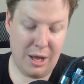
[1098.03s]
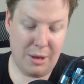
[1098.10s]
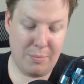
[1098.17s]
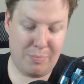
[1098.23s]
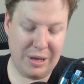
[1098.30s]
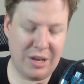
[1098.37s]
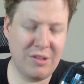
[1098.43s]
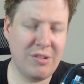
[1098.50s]

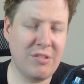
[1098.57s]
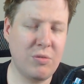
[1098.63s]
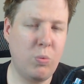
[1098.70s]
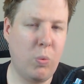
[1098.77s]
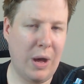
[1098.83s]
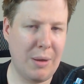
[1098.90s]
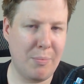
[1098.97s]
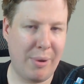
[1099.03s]
because it's
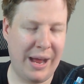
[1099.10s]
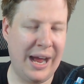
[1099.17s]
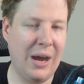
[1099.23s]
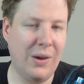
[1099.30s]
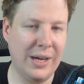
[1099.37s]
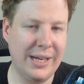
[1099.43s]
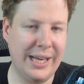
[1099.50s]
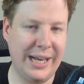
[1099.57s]
1
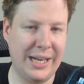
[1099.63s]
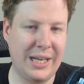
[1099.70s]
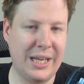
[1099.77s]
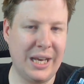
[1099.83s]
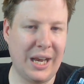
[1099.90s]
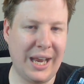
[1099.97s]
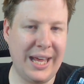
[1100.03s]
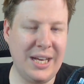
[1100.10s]
power, it
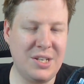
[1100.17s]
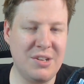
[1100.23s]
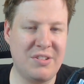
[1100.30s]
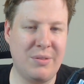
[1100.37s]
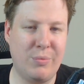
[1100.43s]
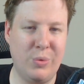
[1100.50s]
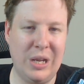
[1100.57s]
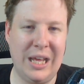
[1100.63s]
can lead to
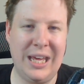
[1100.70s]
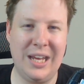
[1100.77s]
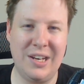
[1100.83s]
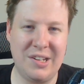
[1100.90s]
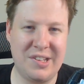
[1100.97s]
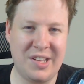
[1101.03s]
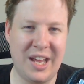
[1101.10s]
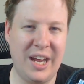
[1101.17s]
some really
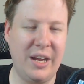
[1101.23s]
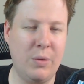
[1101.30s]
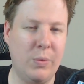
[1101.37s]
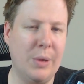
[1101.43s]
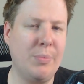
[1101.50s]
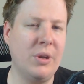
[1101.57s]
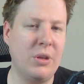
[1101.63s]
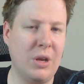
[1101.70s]
insane
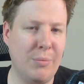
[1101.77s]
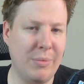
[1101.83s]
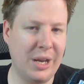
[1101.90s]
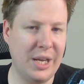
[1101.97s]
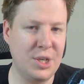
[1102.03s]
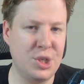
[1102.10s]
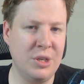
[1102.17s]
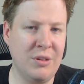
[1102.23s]
weapon
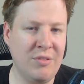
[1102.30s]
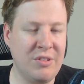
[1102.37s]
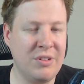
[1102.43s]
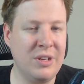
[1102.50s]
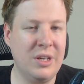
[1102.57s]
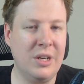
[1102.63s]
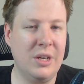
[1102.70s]
combinations.